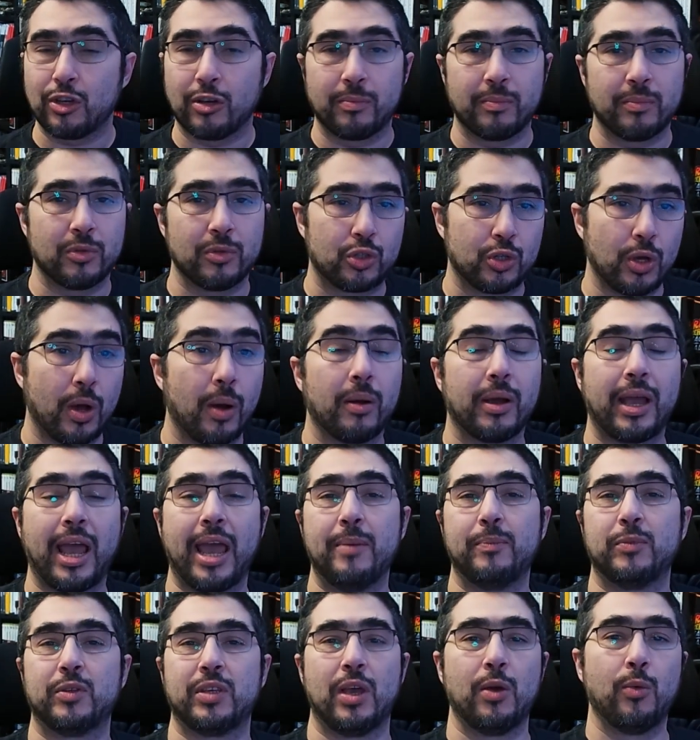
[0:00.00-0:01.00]
On some
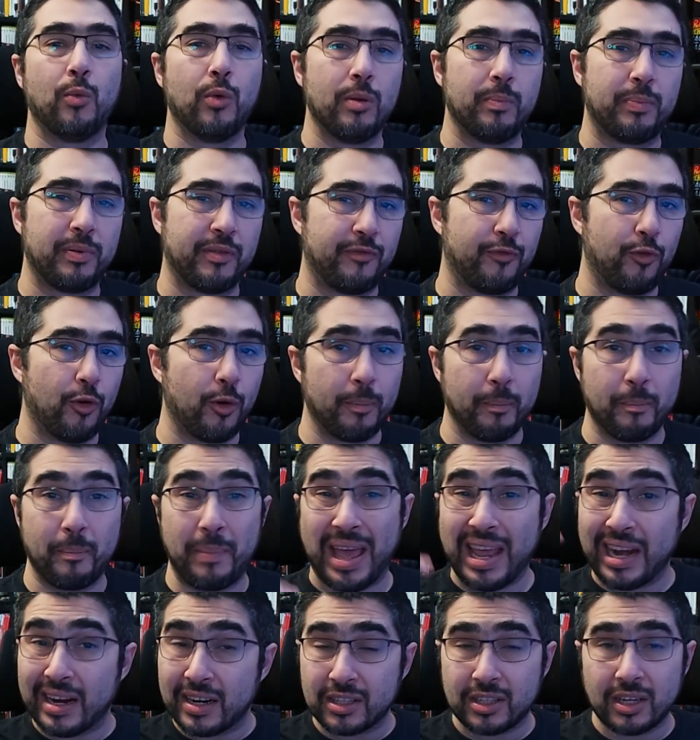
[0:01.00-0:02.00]
games it will perform
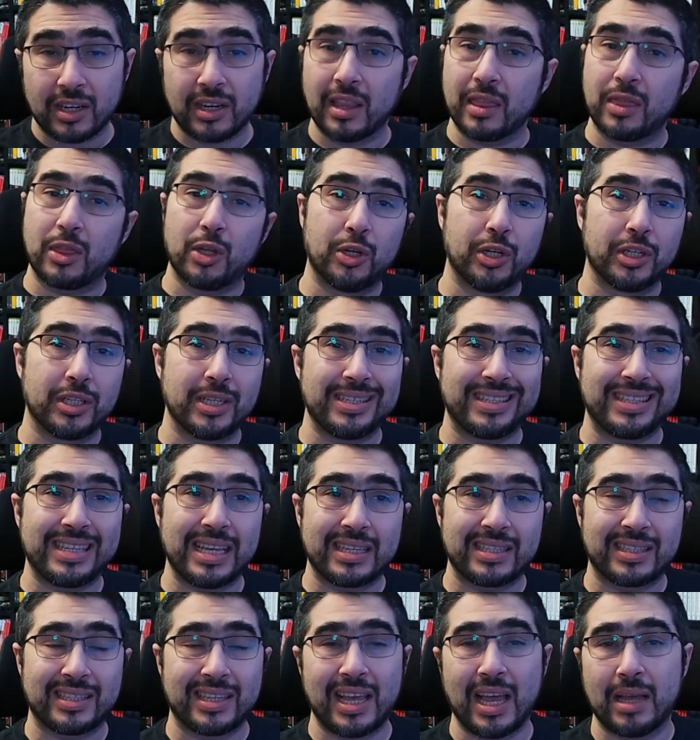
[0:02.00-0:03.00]
better than a
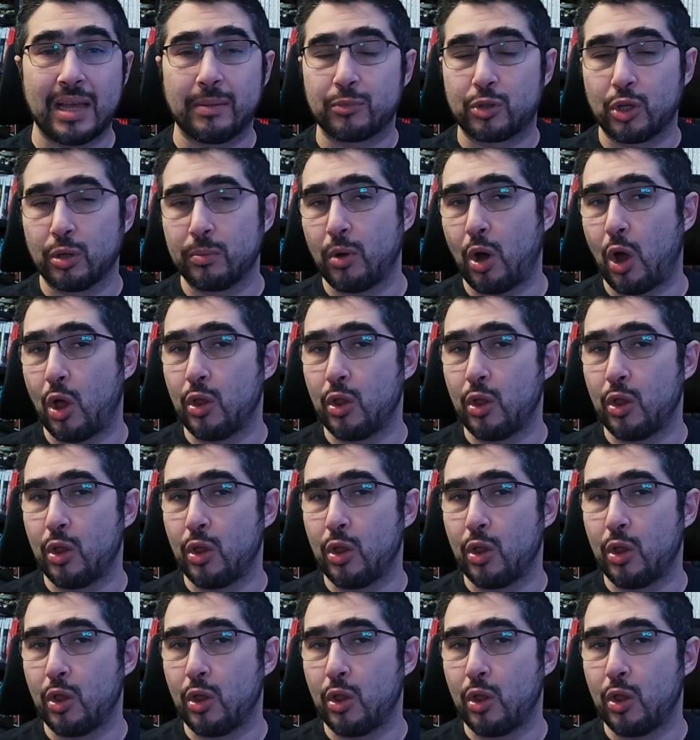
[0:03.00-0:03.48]
3060 and some